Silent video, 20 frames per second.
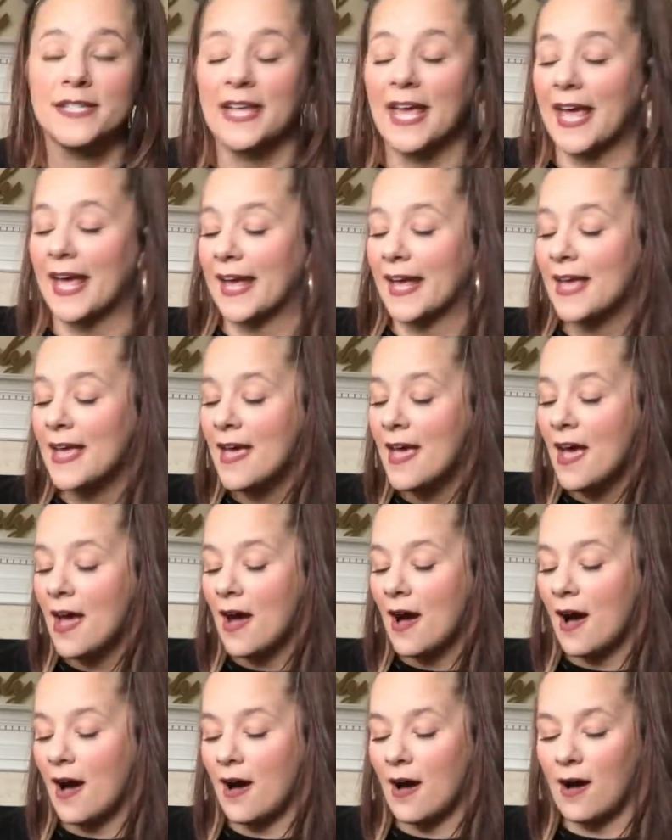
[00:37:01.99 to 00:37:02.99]
today.
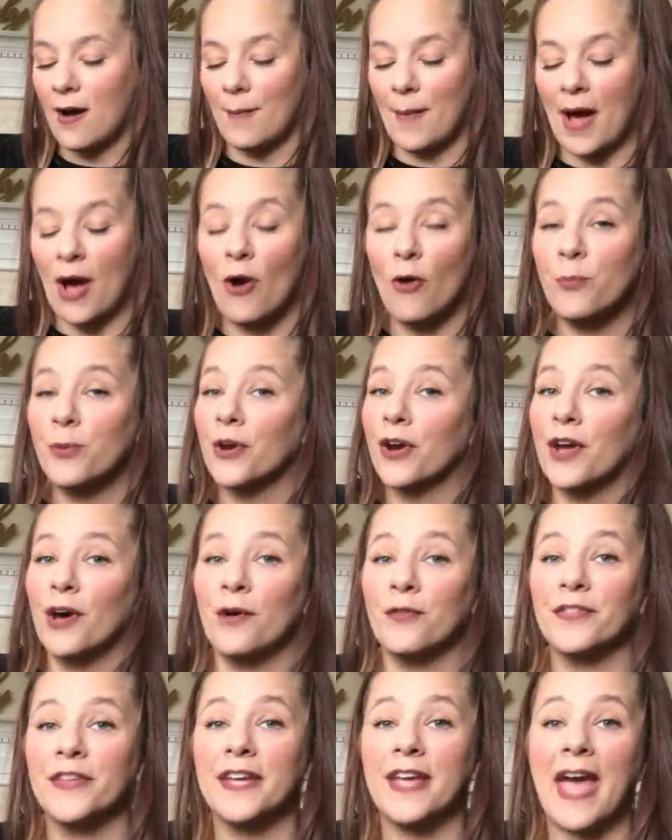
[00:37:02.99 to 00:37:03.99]
I hope you're
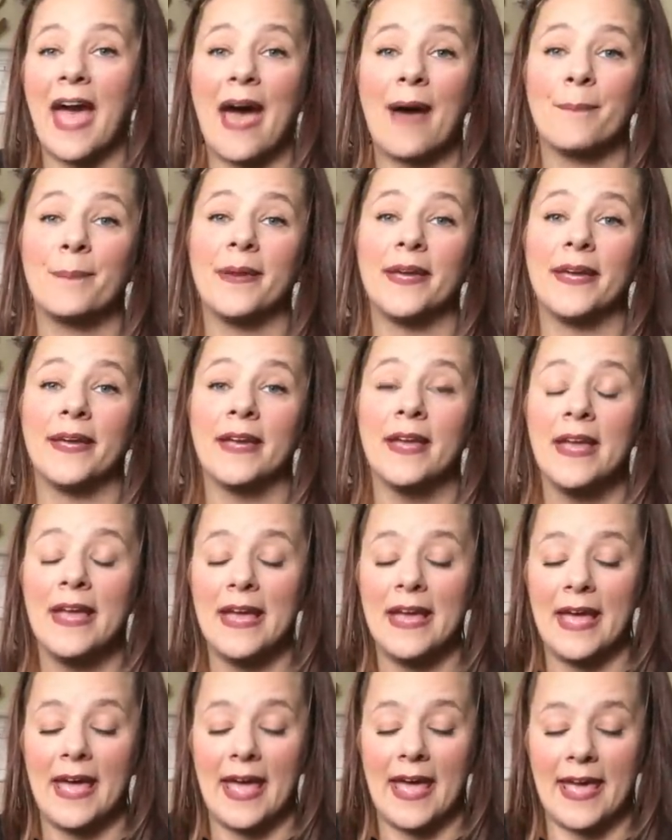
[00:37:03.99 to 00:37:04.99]
healthy, happy,
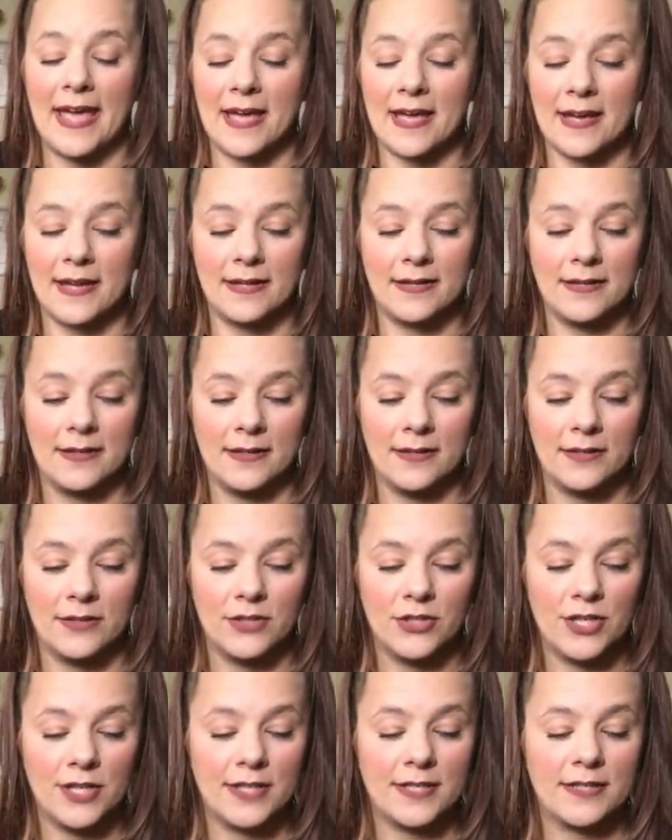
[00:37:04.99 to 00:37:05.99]
and
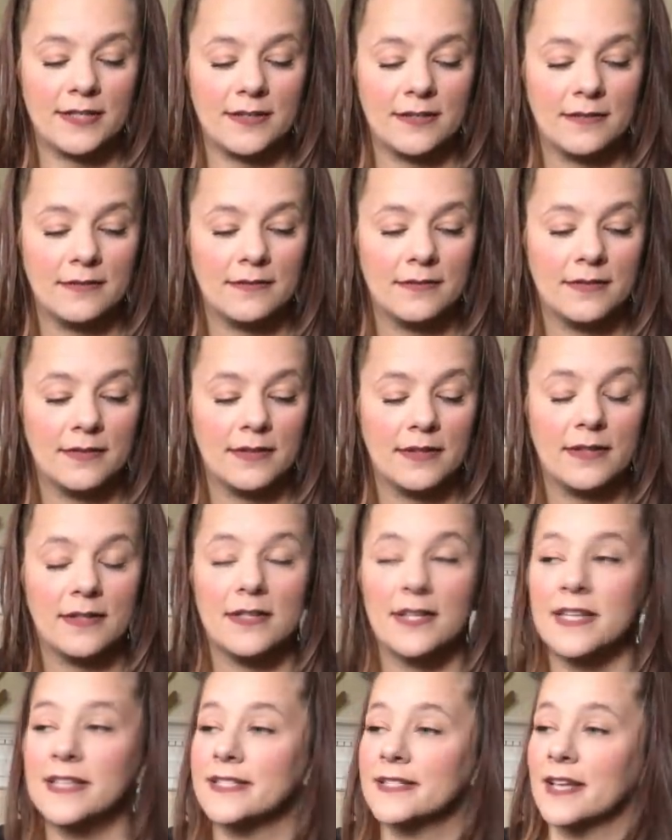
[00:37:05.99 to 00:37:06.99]
just...
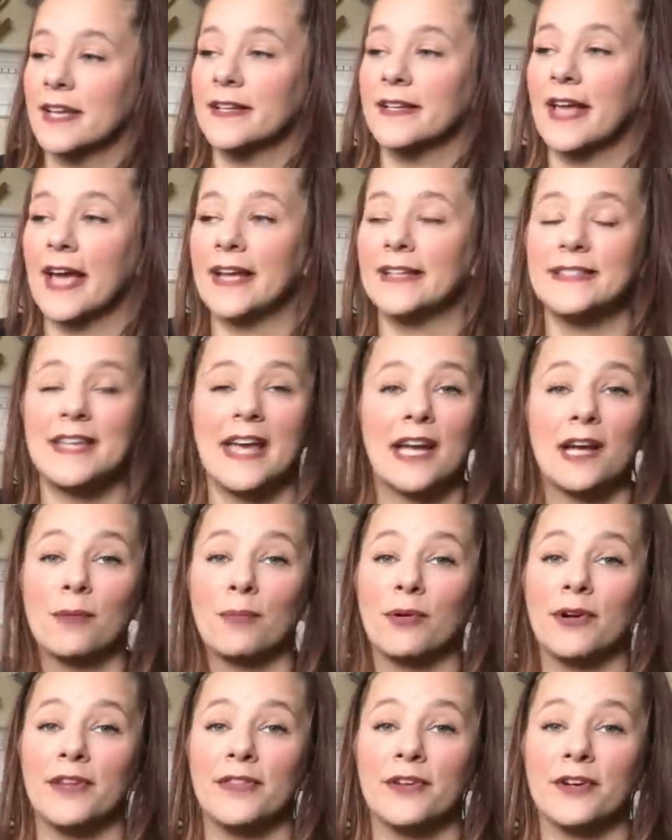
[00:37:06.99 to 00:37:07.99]
It's Sunday. Take a
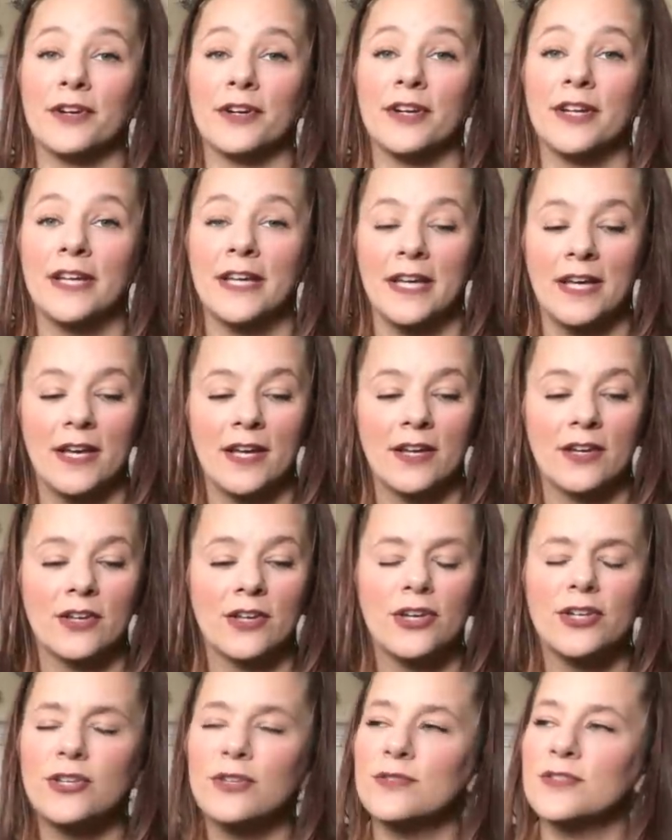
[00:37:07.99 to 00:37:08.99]
breather.
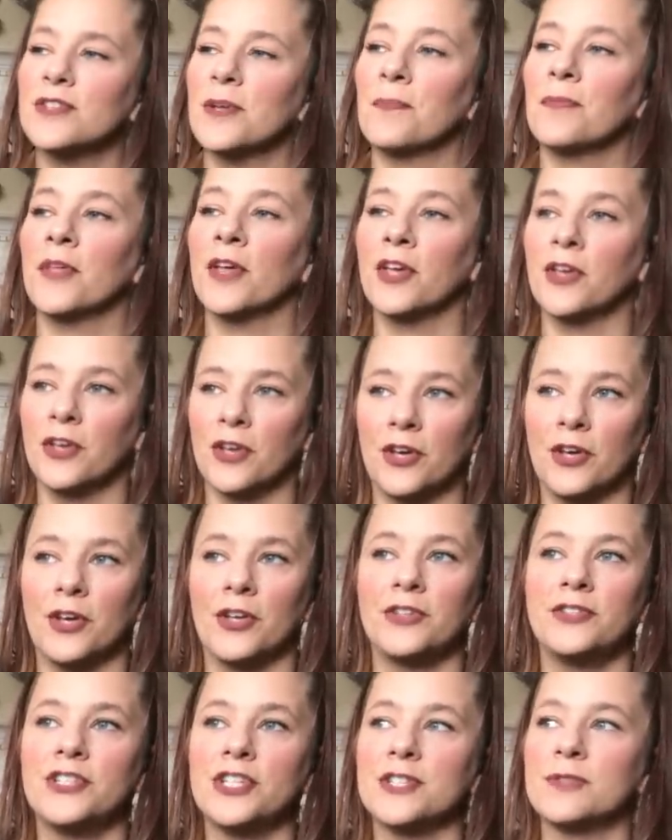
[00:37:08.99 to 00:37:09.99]
Cook you something
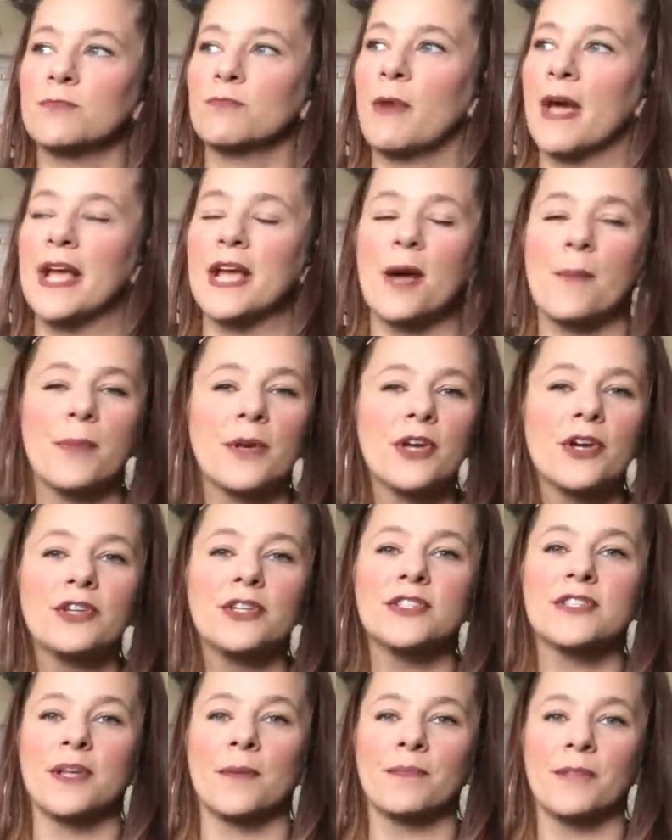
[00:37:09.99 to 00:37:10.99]
good. Just wake up and cook
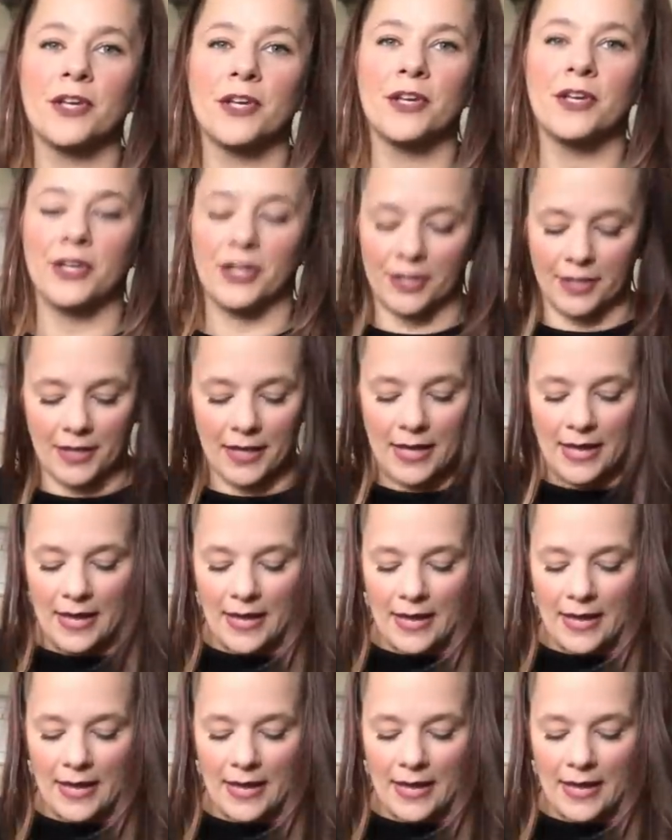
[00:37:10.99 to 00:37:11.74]
you something good.